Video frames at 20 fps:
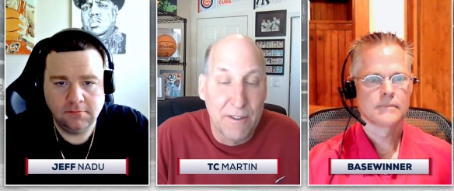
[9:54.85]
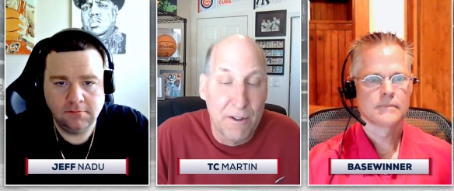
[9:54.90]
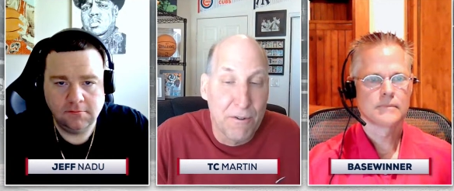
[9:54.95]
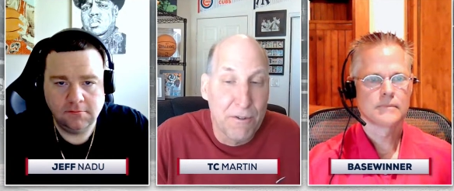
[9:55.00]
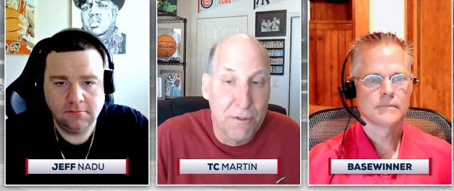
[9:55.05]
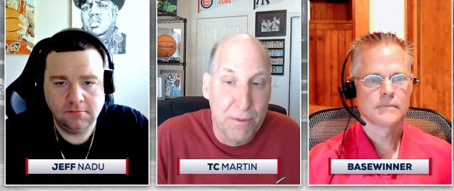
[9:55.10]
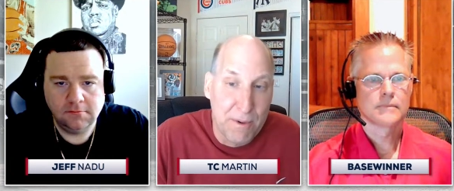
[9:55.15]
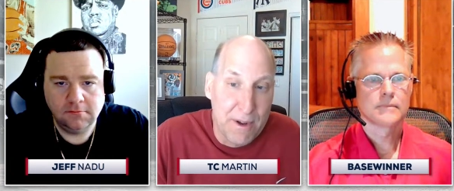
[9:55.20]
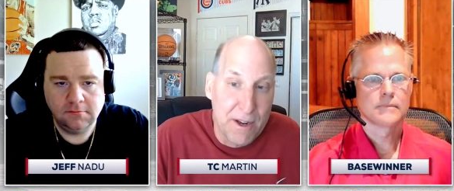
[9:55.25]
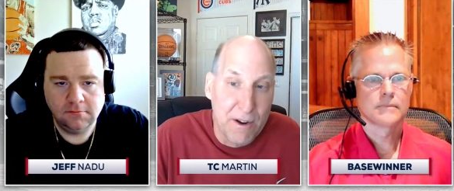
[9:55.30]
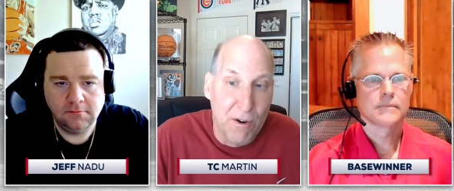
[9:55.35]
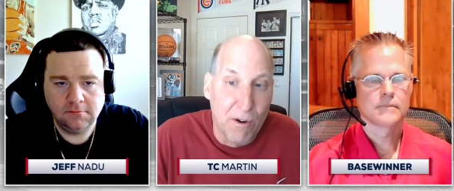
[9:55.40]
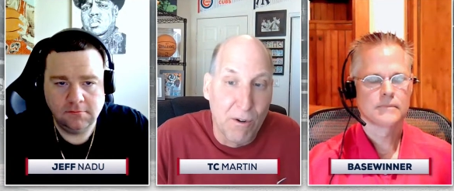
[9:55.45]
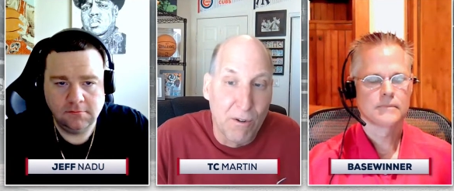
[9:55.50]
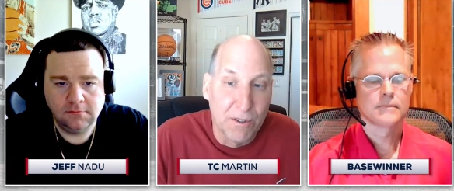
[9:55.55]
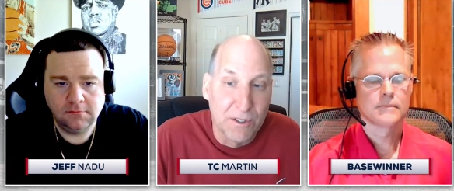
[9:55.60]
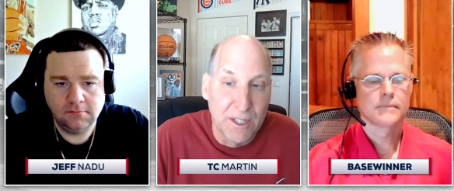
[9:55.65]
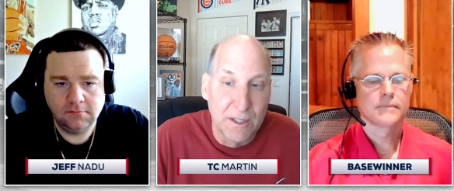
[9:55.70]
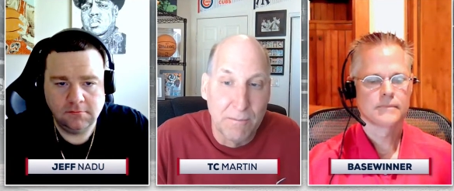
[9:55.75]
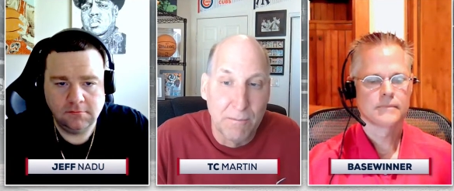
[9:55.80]
Speaker 1: they're
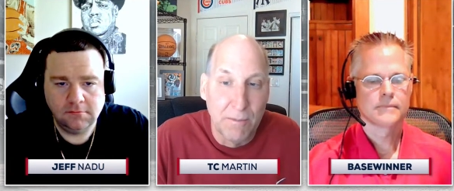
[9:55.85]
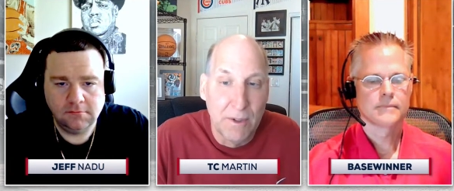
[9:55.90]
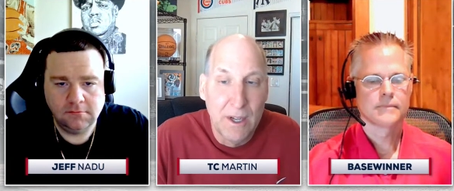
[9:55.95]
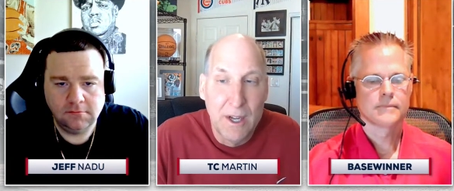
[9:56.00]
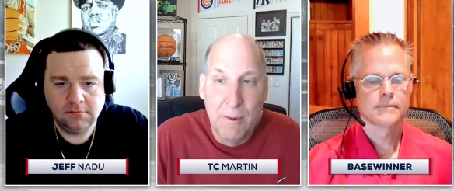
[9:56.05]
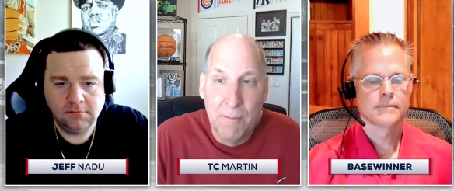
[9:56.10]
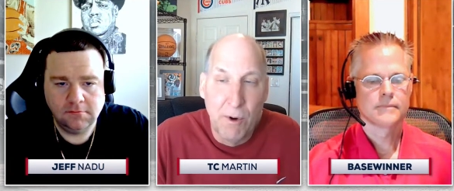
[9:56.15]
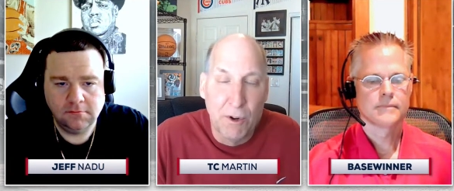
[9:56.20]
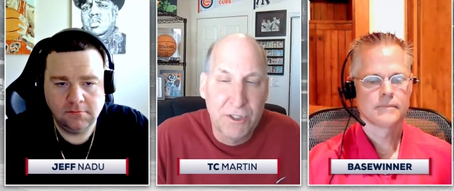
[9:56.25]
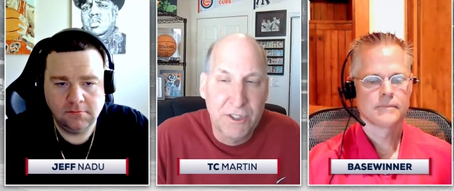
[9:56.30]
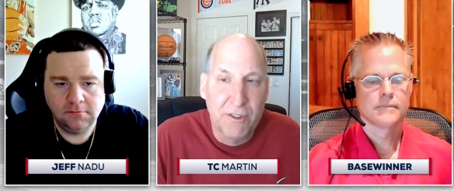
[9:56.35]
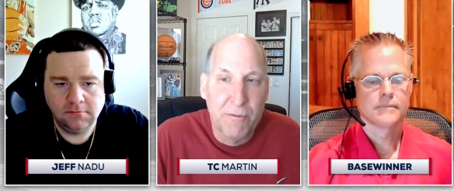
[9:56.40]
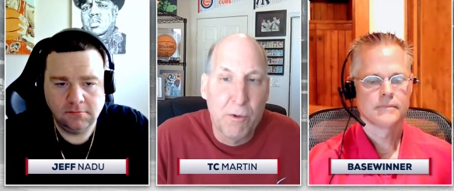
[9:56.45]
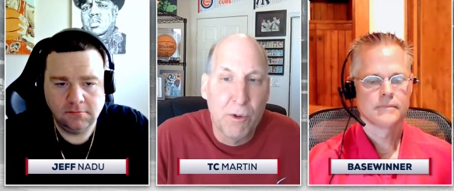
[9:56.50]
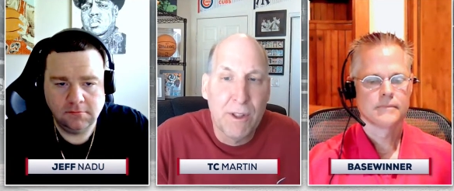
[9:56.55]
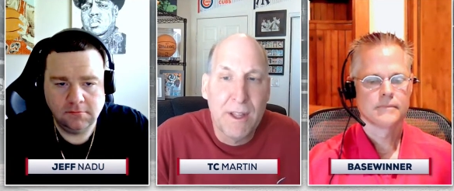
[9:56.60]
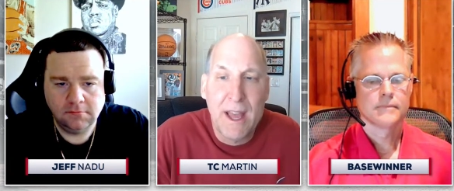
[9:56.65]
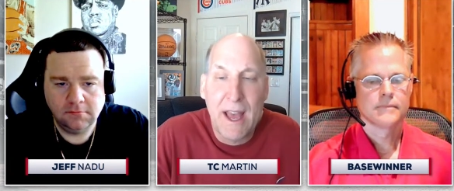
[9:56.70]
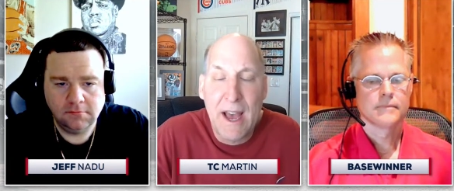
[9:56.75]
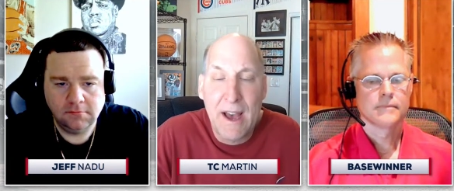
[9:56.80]
3-year-olds, and most of them
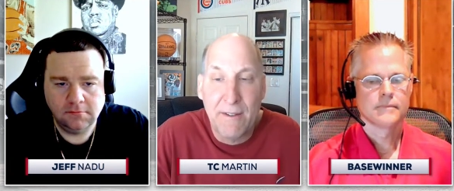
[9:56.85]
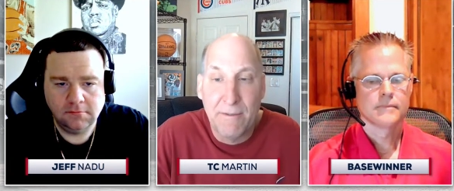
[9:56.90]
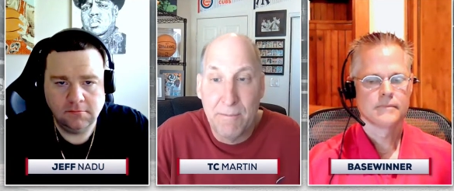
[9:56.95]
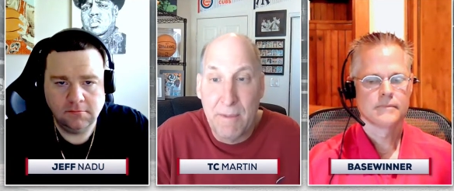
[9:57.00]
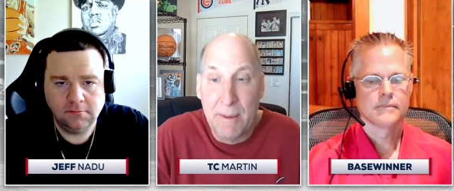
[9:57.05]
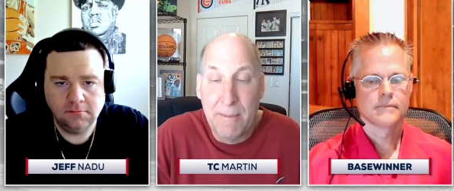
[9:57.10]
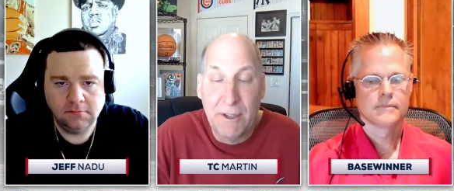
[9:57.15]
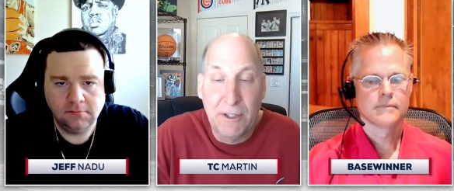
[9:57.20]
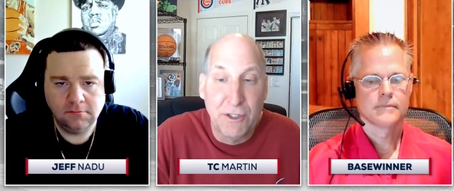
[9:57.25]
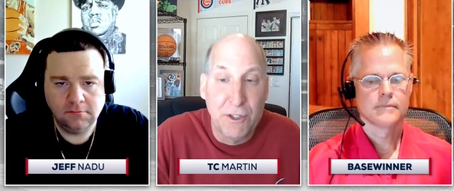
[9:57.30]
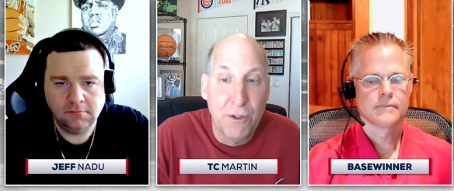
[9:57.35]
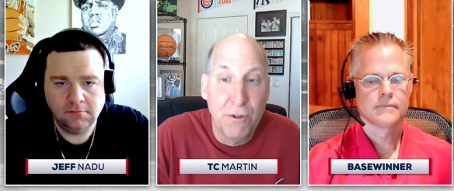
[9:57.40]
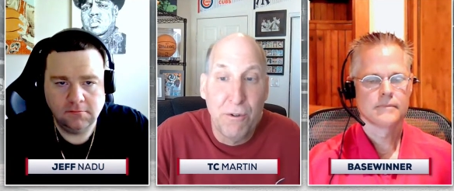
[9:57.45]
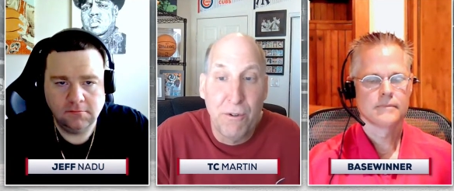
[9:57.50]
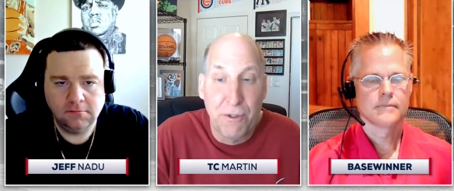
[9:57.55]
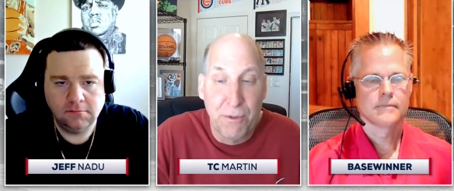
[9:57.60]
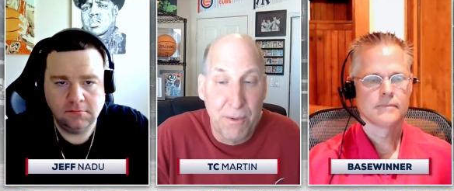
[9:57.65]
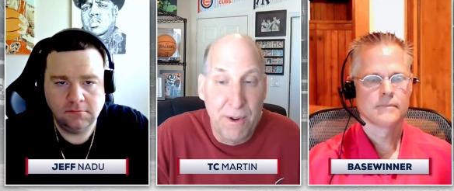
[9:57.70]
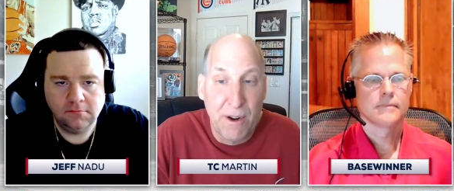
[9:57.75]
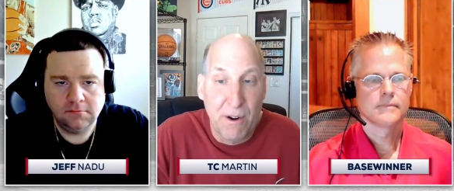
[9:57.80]
only have maybe
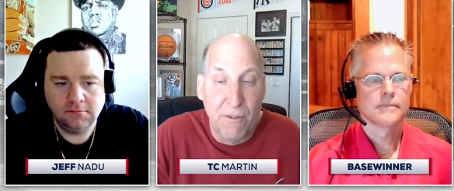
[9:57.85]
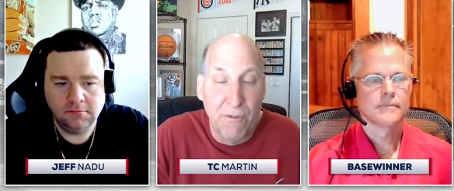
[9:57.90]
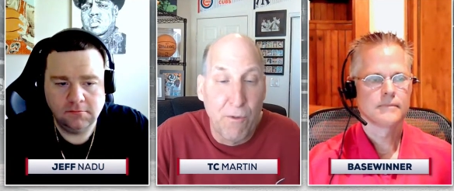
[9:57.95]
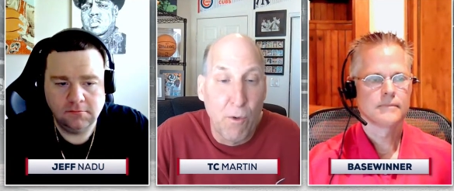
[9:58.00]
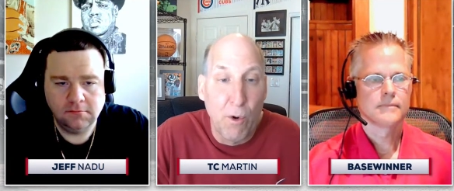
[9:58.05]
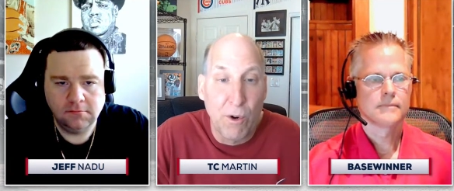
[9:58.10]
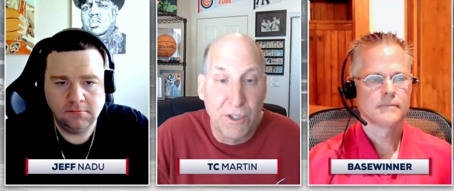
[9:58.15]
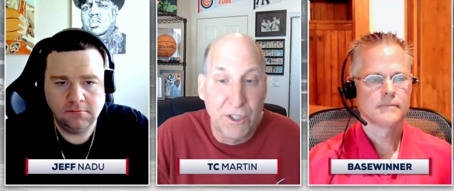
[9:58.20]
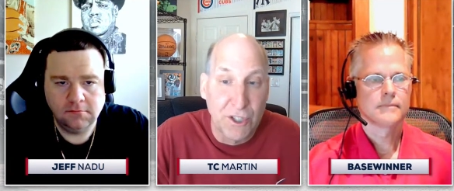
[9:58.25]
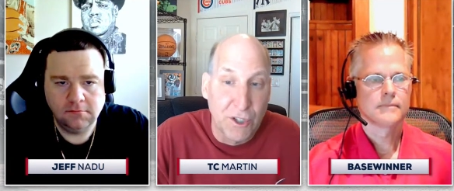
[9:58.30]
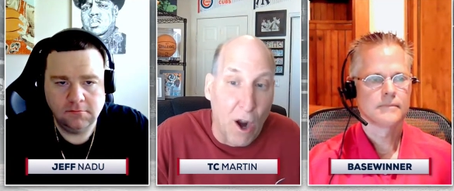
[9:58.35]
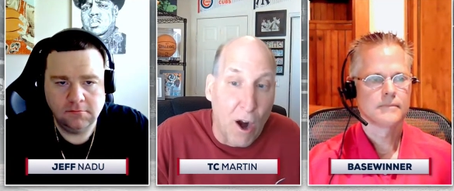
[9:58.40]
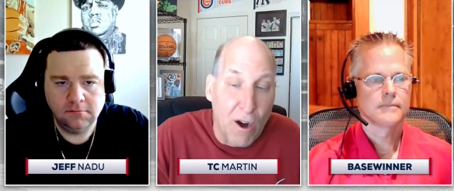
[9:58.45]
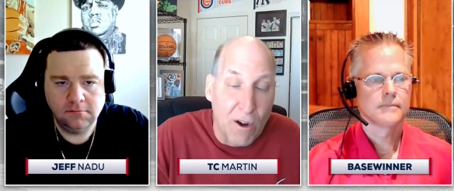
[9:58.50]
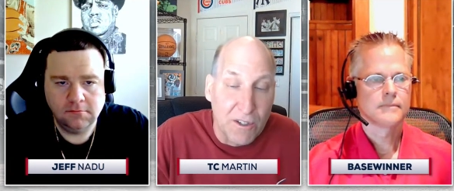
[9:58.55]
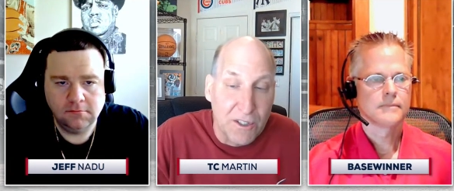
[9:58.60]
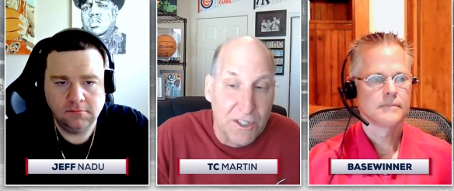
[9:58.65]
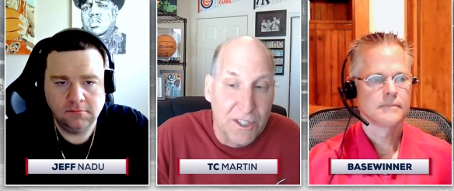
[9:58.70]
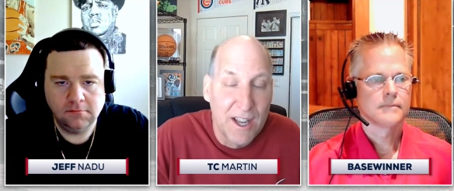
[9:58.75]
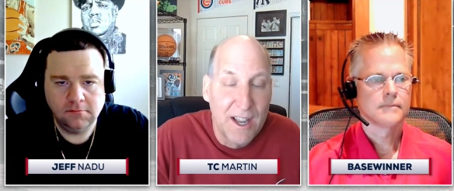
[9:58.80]
2, 3, or 4
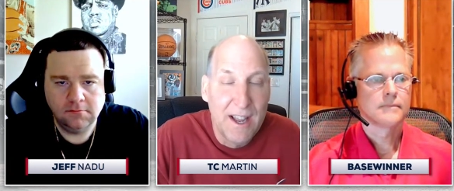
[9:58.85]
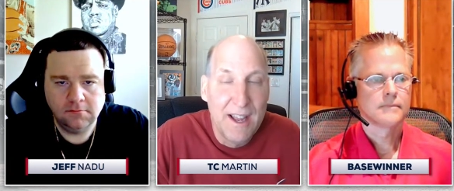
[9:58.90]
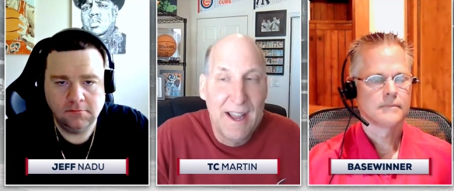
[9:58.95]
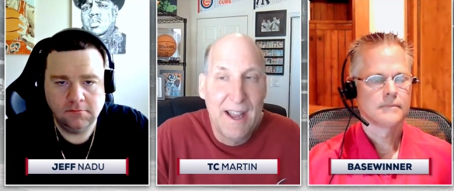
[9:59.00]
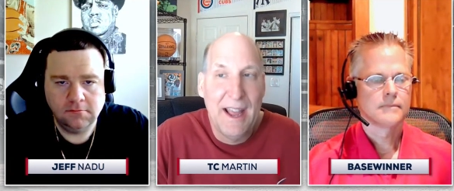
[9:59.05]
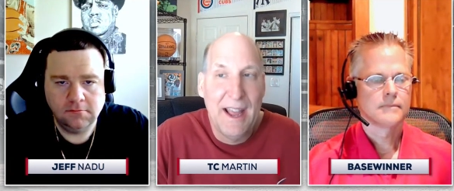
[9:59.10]
starts.